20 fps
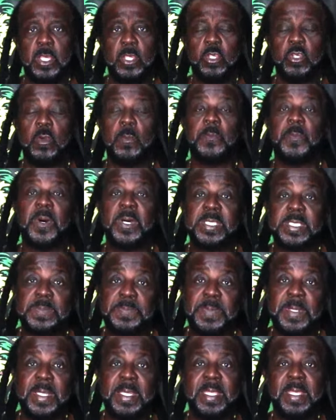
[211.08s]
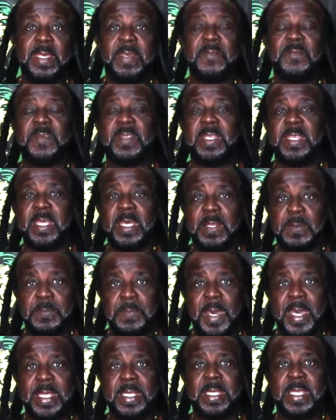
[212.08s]
You must believe in the
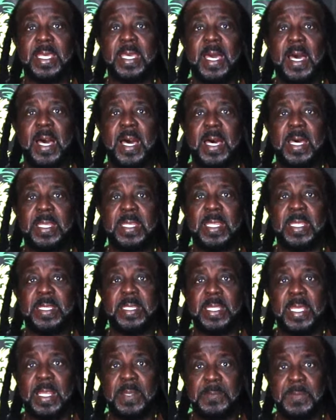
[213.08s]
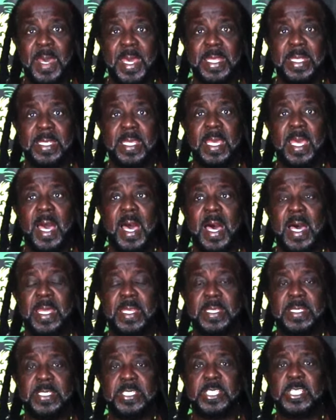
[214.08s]
Almighty God, and the Almighty God
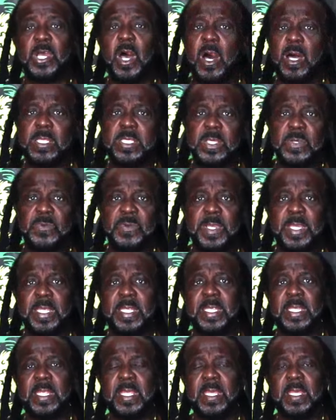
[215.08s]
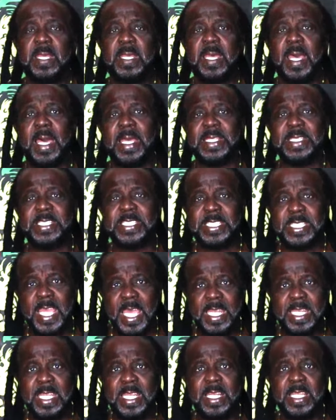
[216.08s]
chartering and
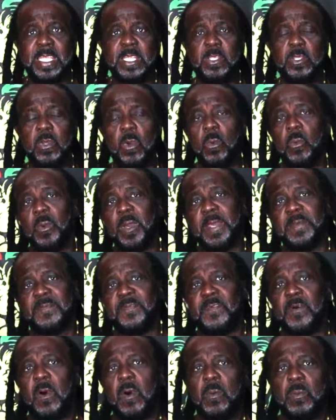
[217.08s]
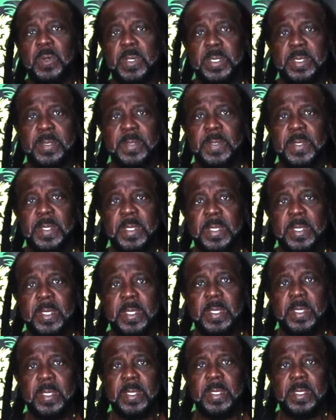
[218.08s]
channeling your way forward.
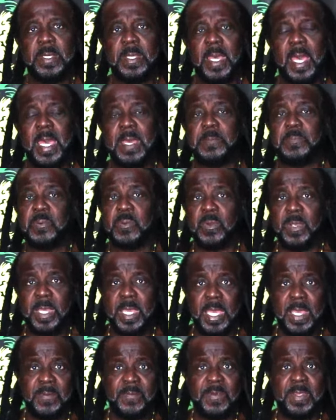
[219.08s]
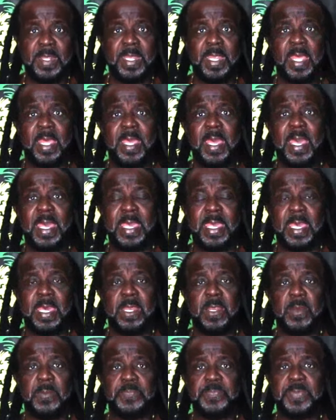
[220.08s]
I pray every day I get
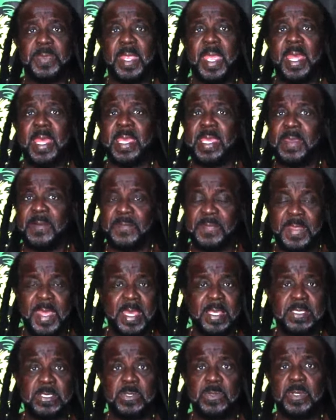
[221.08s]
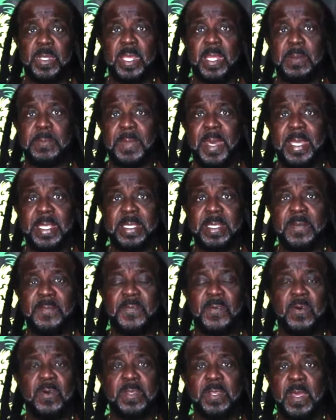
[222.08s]
up, I give thanks to the Almighty
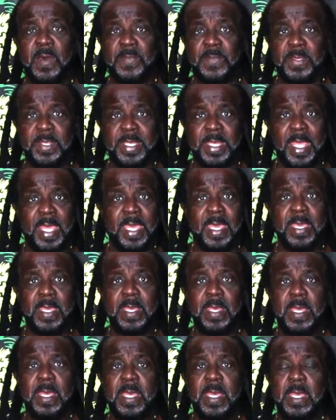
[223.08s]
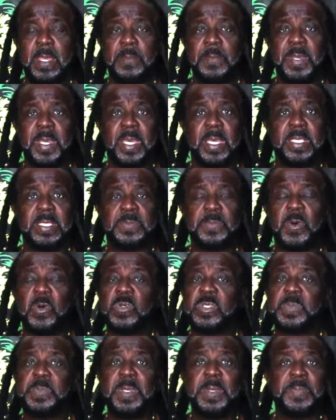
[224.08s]
for another day, because
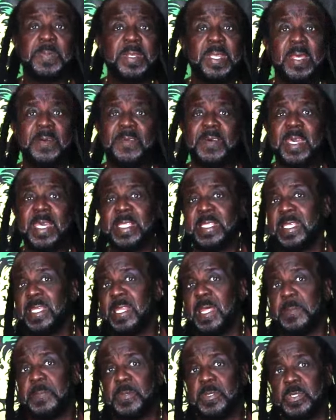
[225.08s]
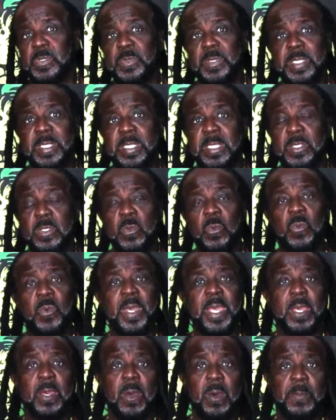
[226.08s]
most people never get an opportunity to
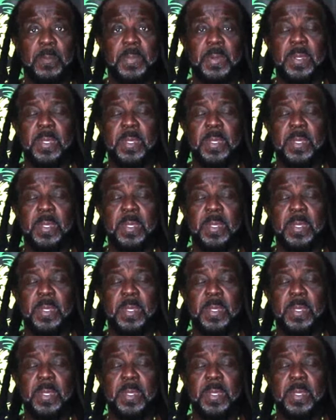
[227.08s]
wake up.